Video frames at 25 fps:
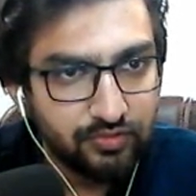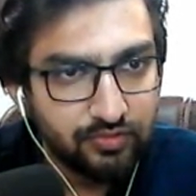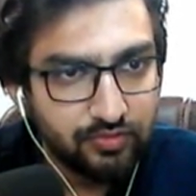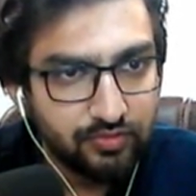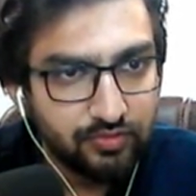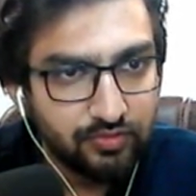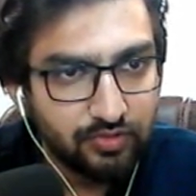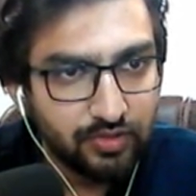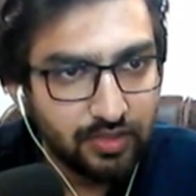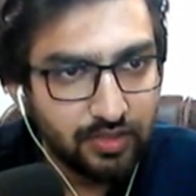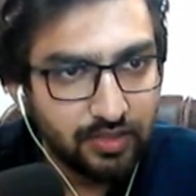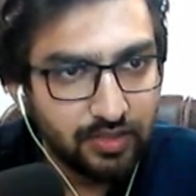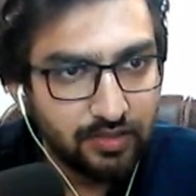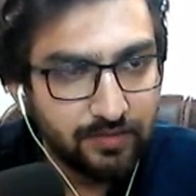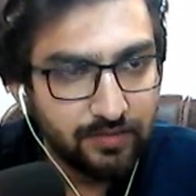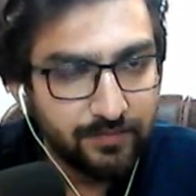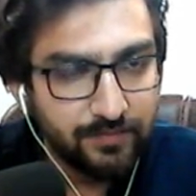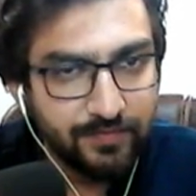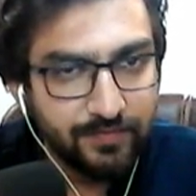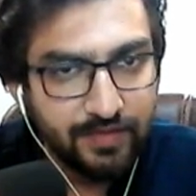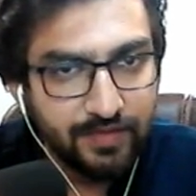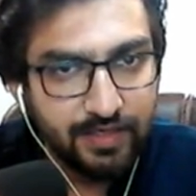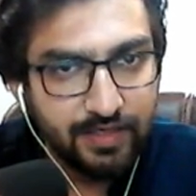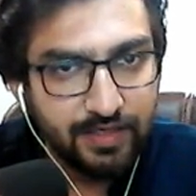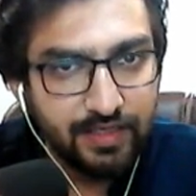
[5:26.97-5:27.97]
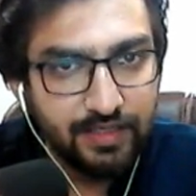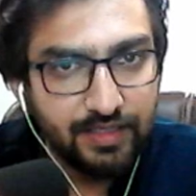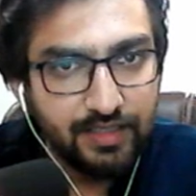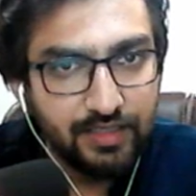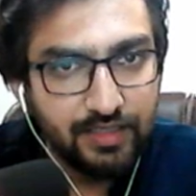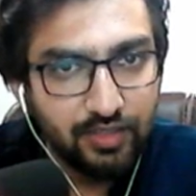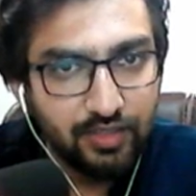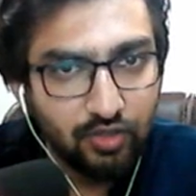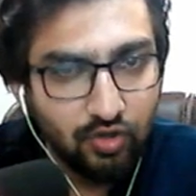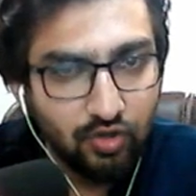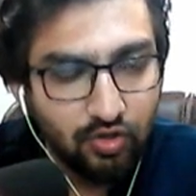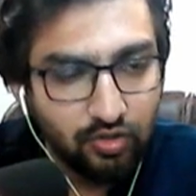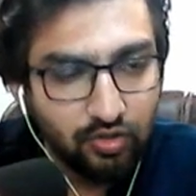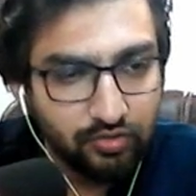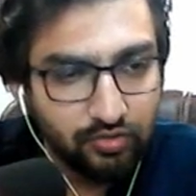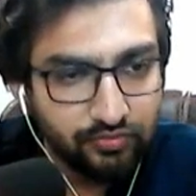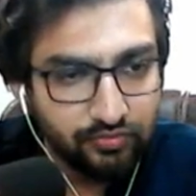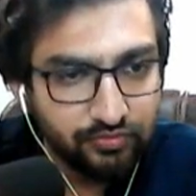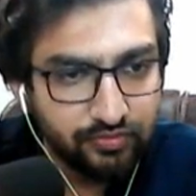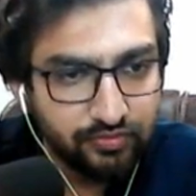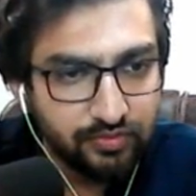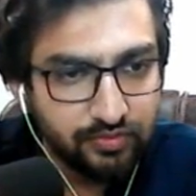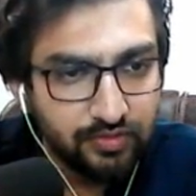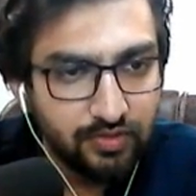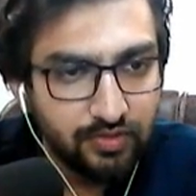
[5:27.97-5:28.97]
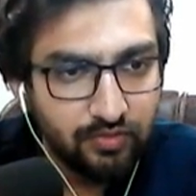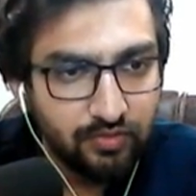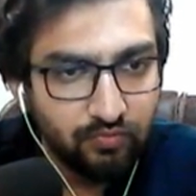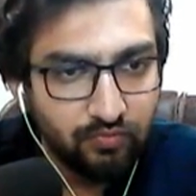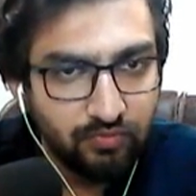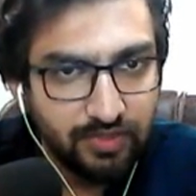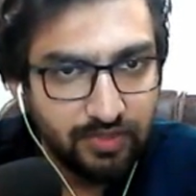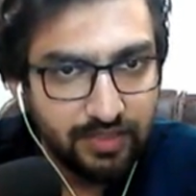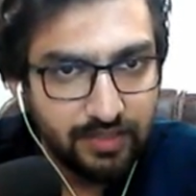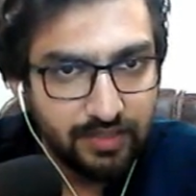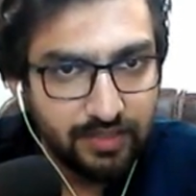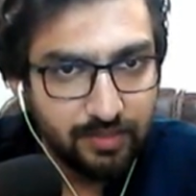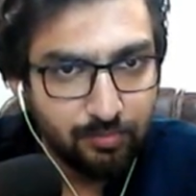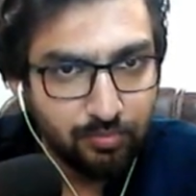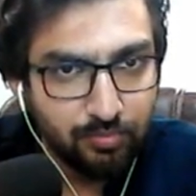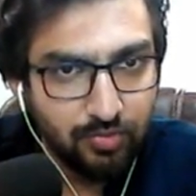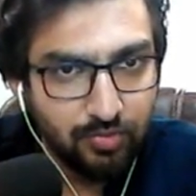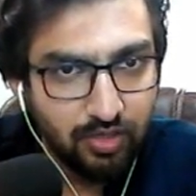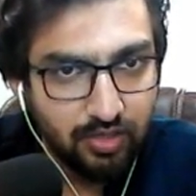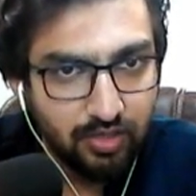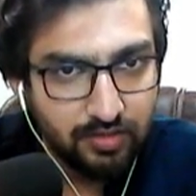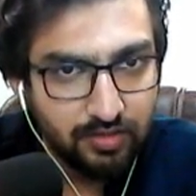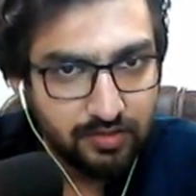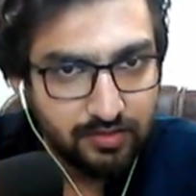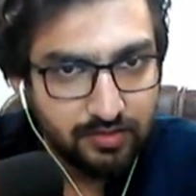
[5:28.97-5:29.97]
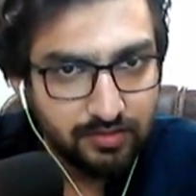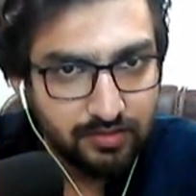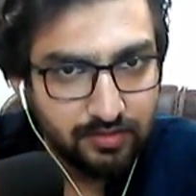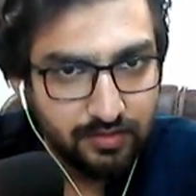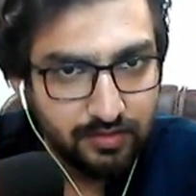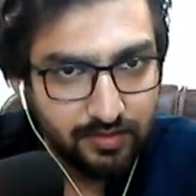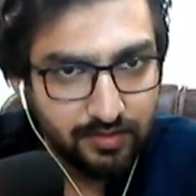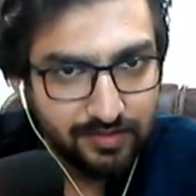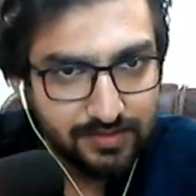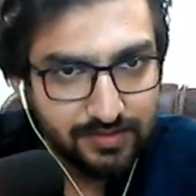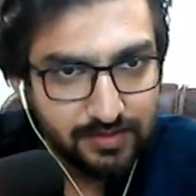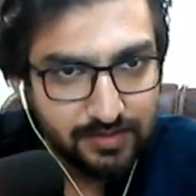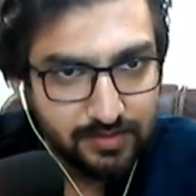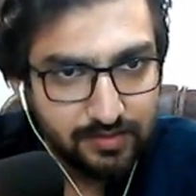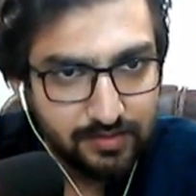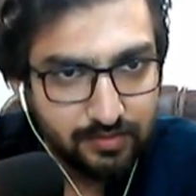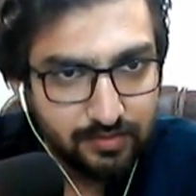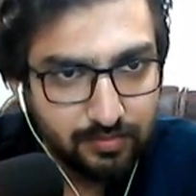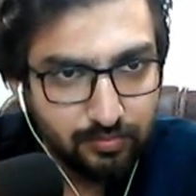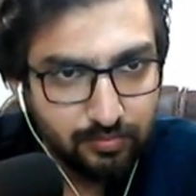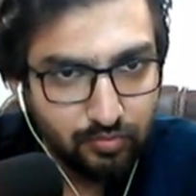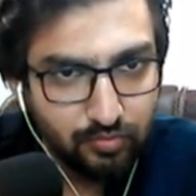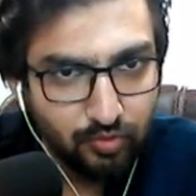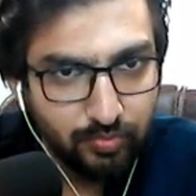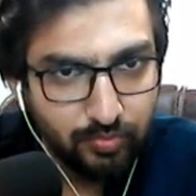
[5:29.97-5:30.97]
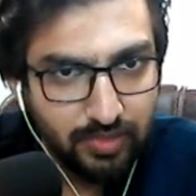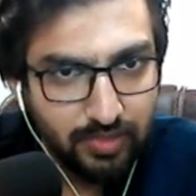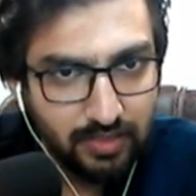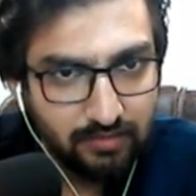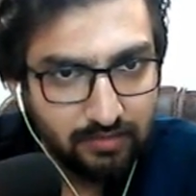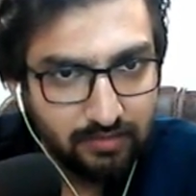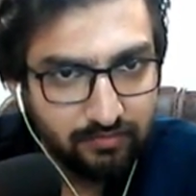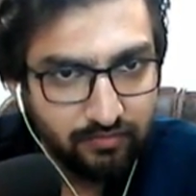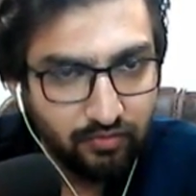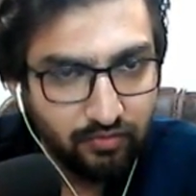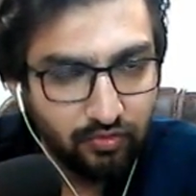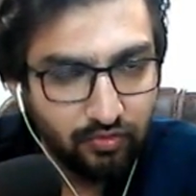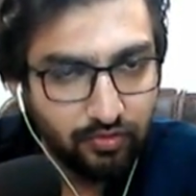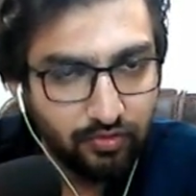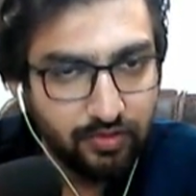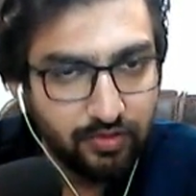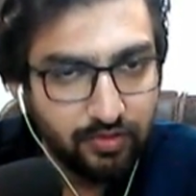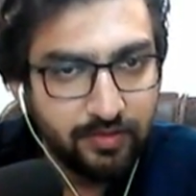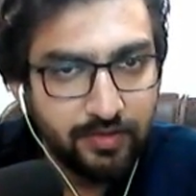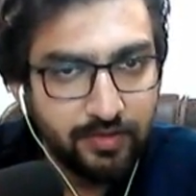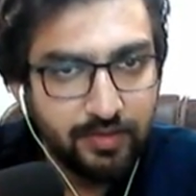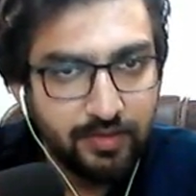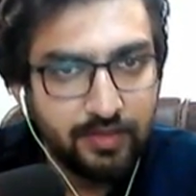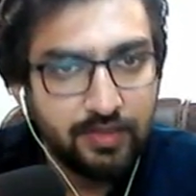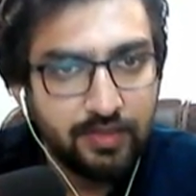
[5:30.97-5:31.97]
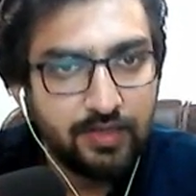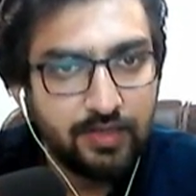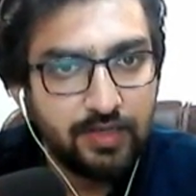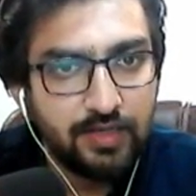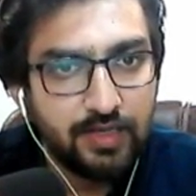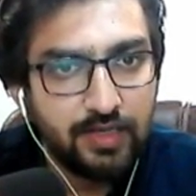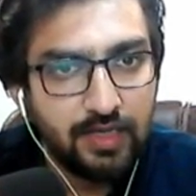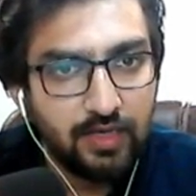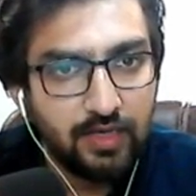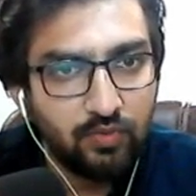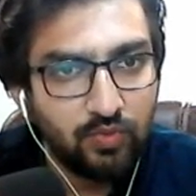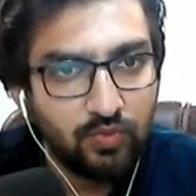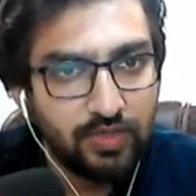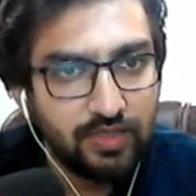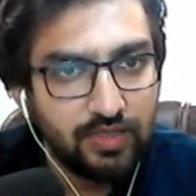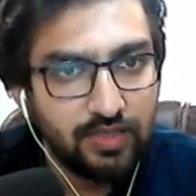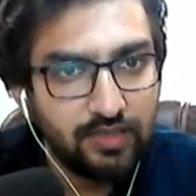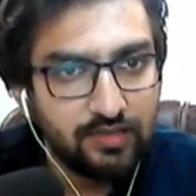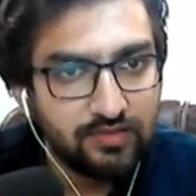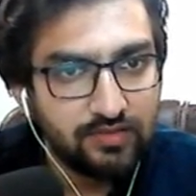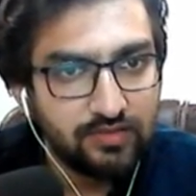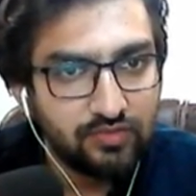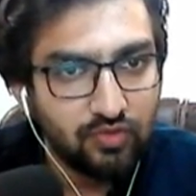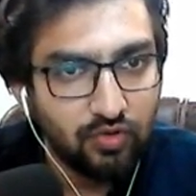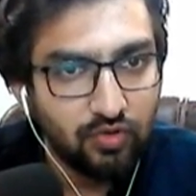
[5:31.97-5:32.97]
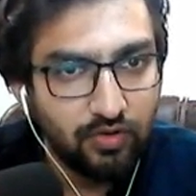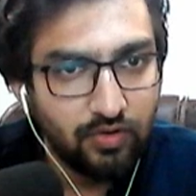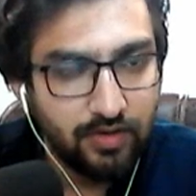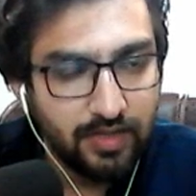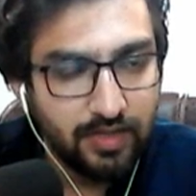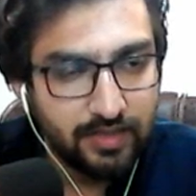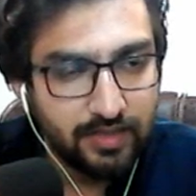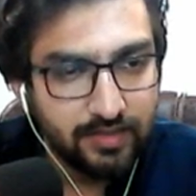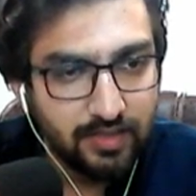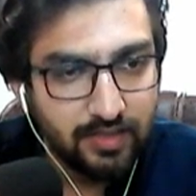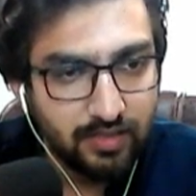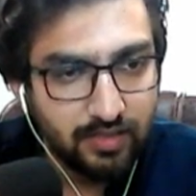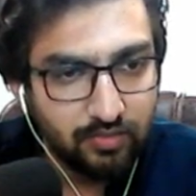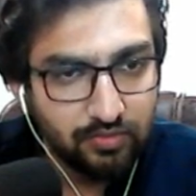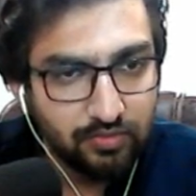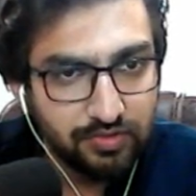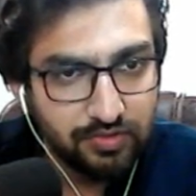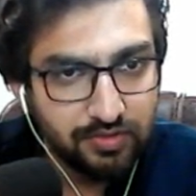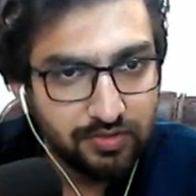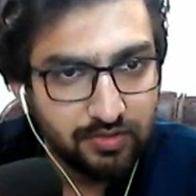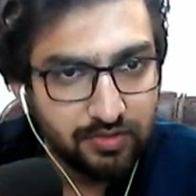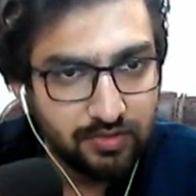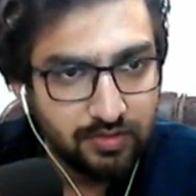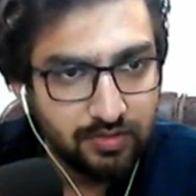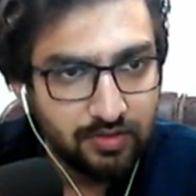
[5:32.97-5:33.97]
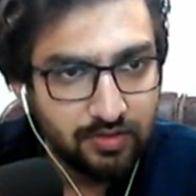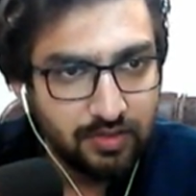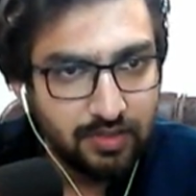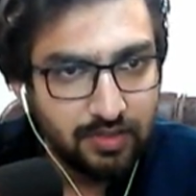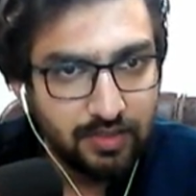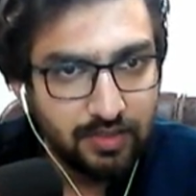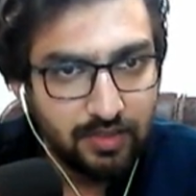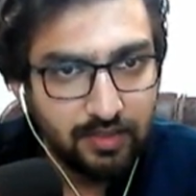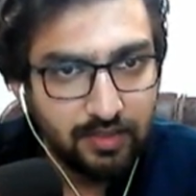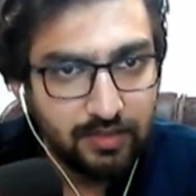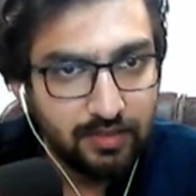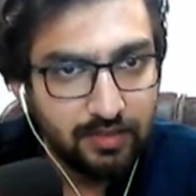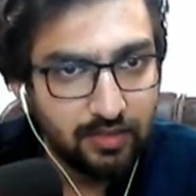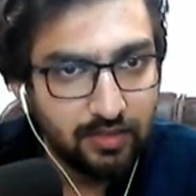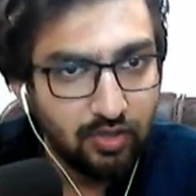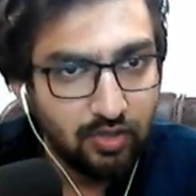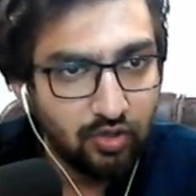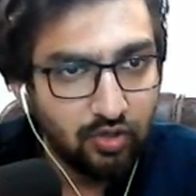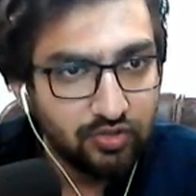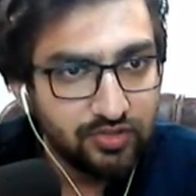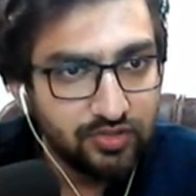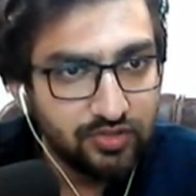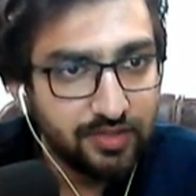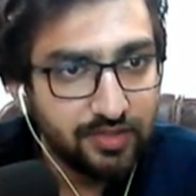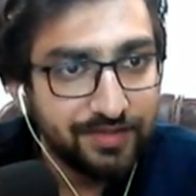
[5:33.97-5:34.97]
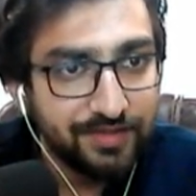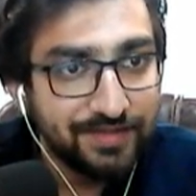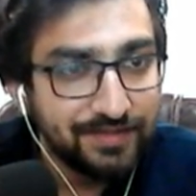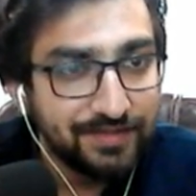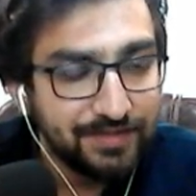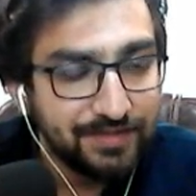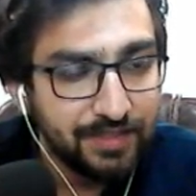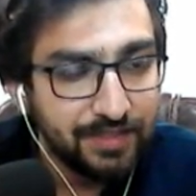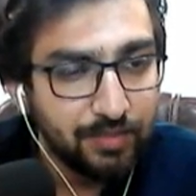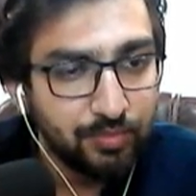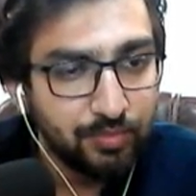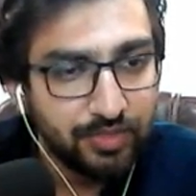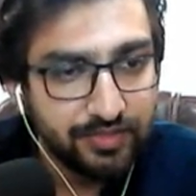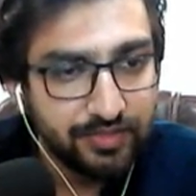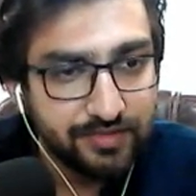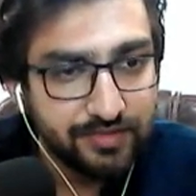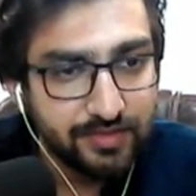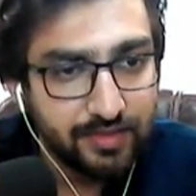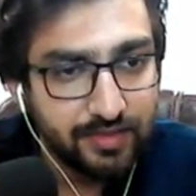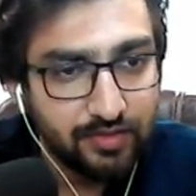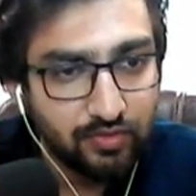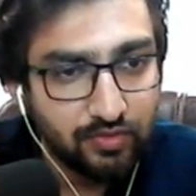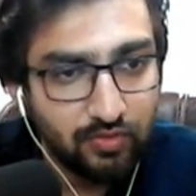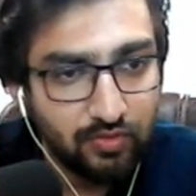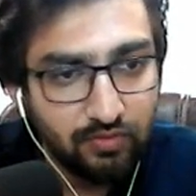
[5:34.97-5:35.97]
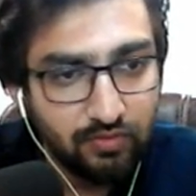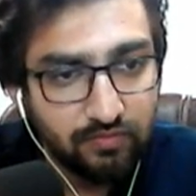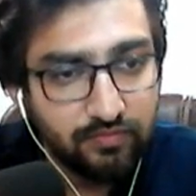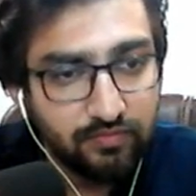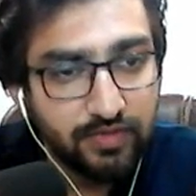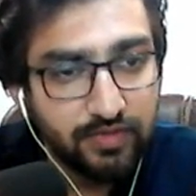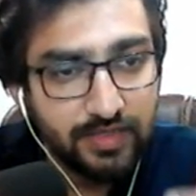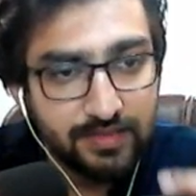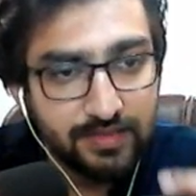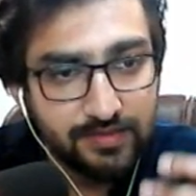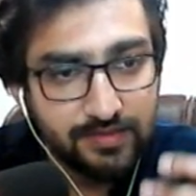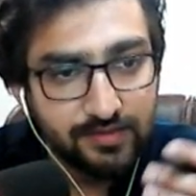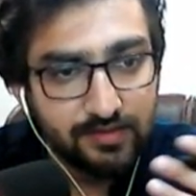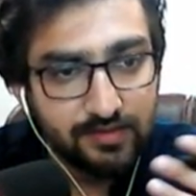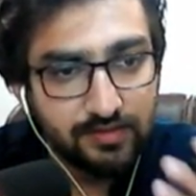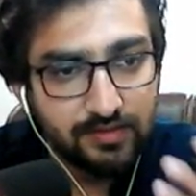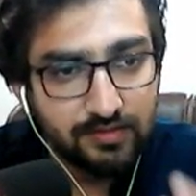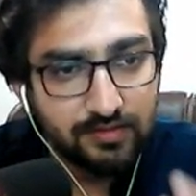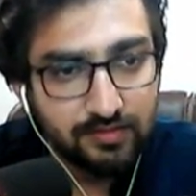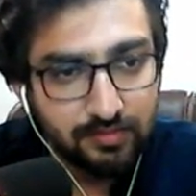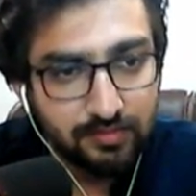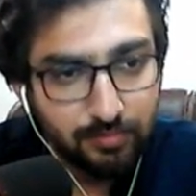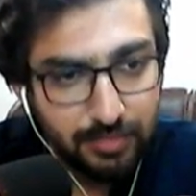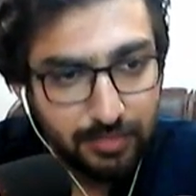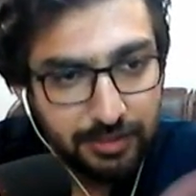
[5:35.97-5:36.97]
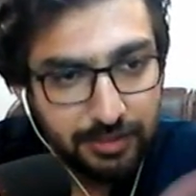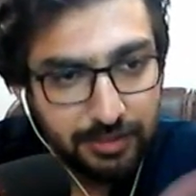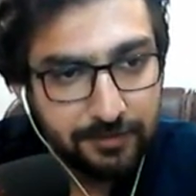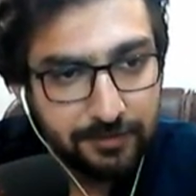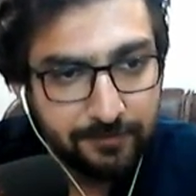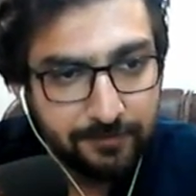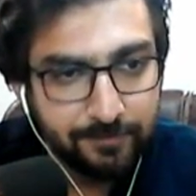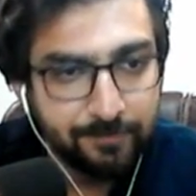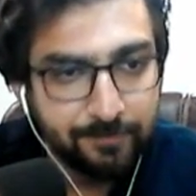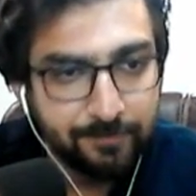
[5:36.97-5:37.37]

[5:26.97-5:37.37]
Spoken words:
Okay, he lost when he bought this mobile phone, and when he sold that out, he lost 33% of his money,